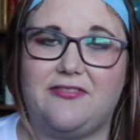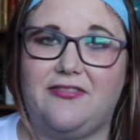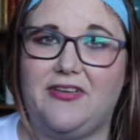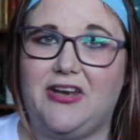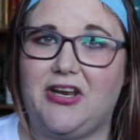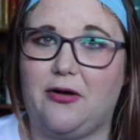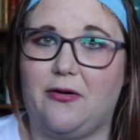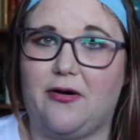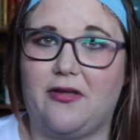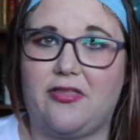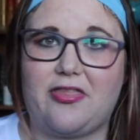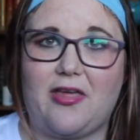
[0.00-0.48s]

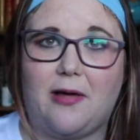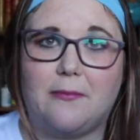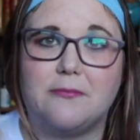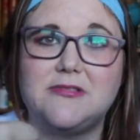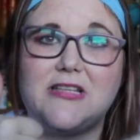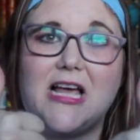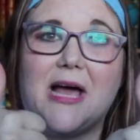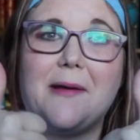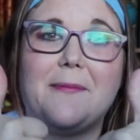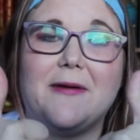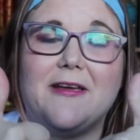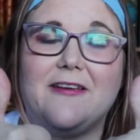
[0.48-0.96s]
video a thumbs
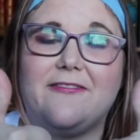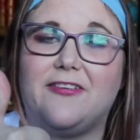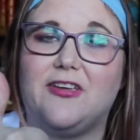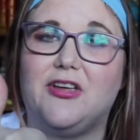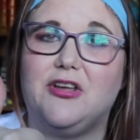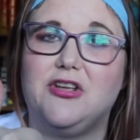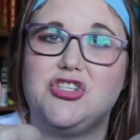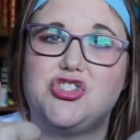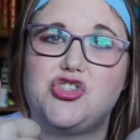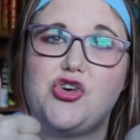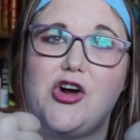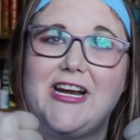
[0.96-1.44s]
up if you
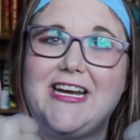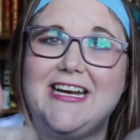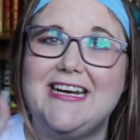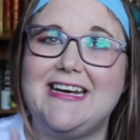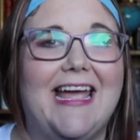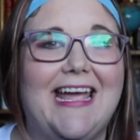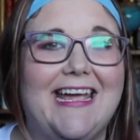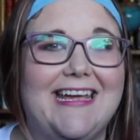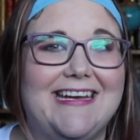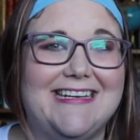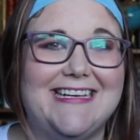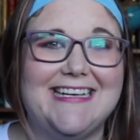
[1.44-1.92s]
enjoyed it,
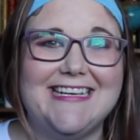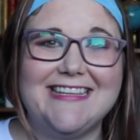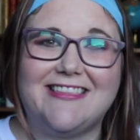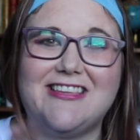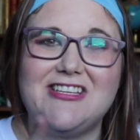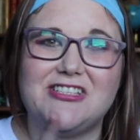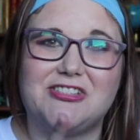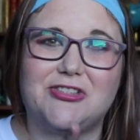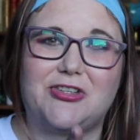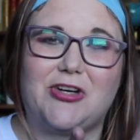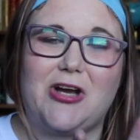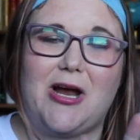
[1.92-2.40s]
and hit the
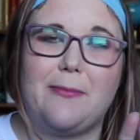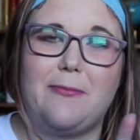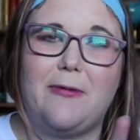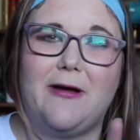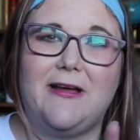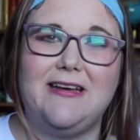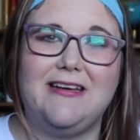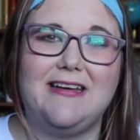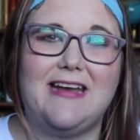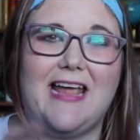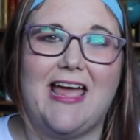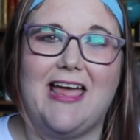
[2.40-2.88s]
subscribe
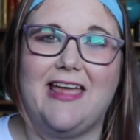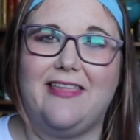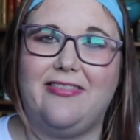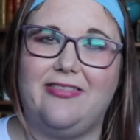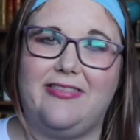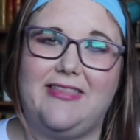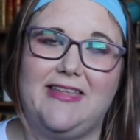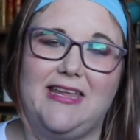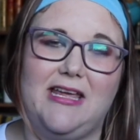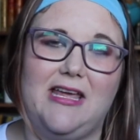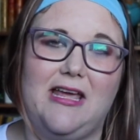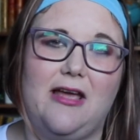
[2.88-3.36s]
button and
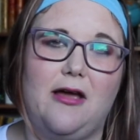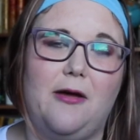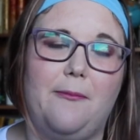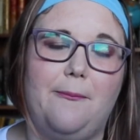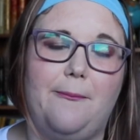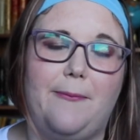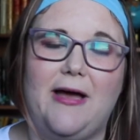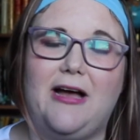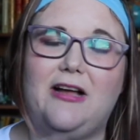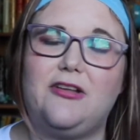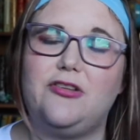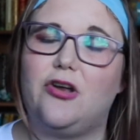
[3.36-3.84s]
the
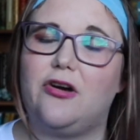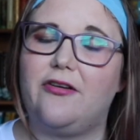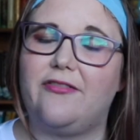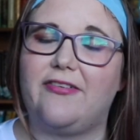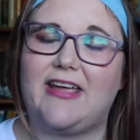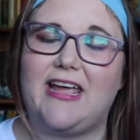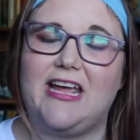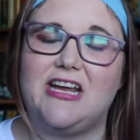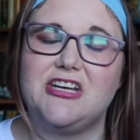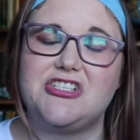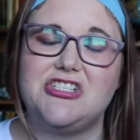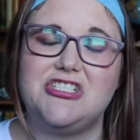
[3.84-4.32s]
bell
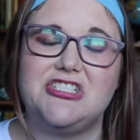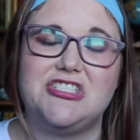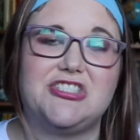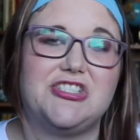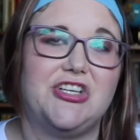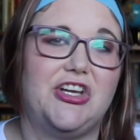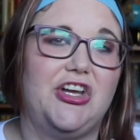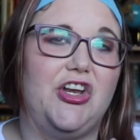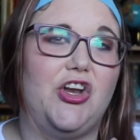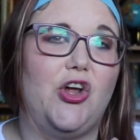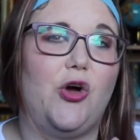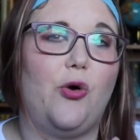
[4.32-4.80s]
notification so
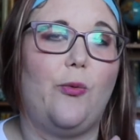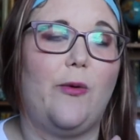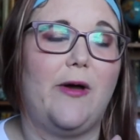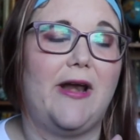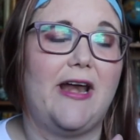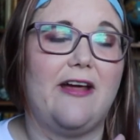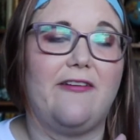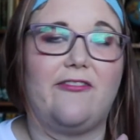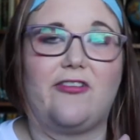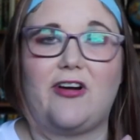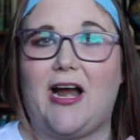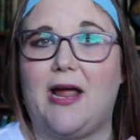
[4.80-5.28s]
you know
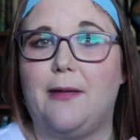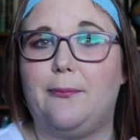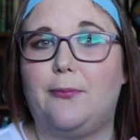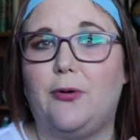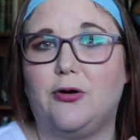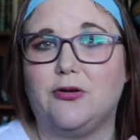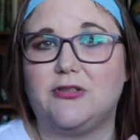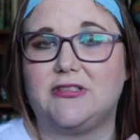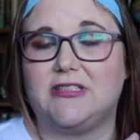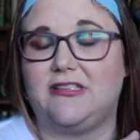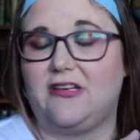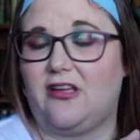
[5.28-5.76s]
whenever I
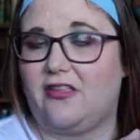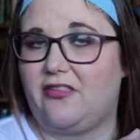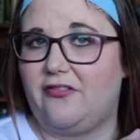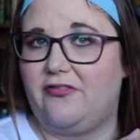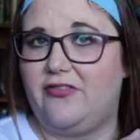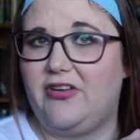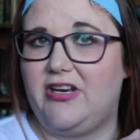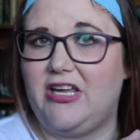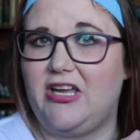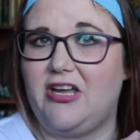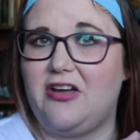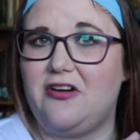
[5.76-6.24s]
post another
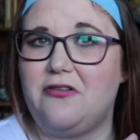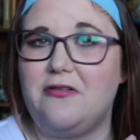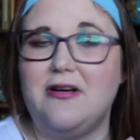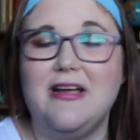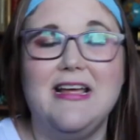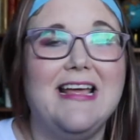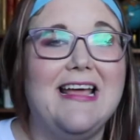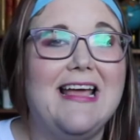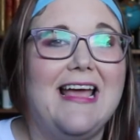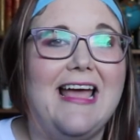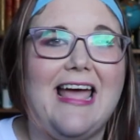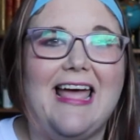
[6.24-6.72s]
video.
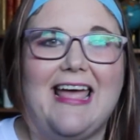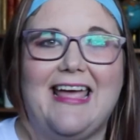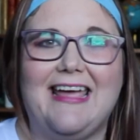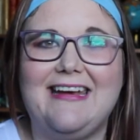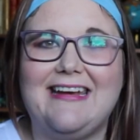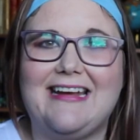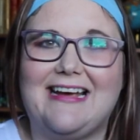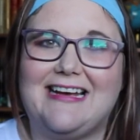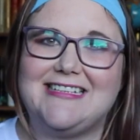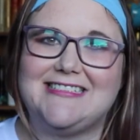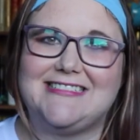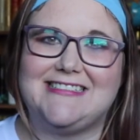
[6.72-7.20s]

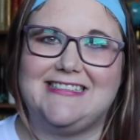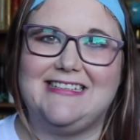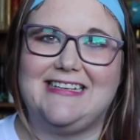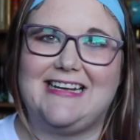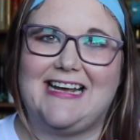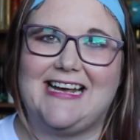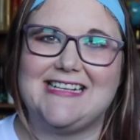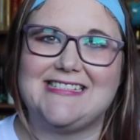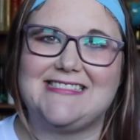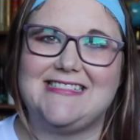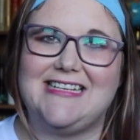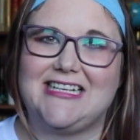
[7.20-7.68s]
And I'll see you
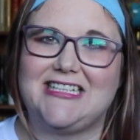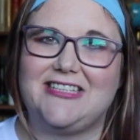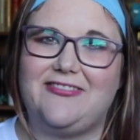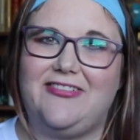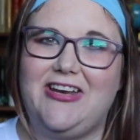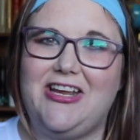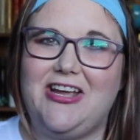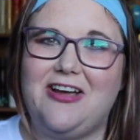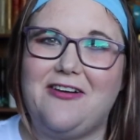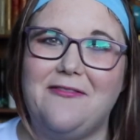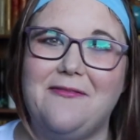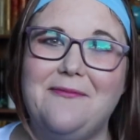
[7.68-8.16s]
guys next
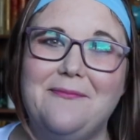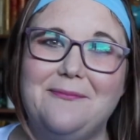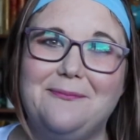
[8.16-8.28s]
video.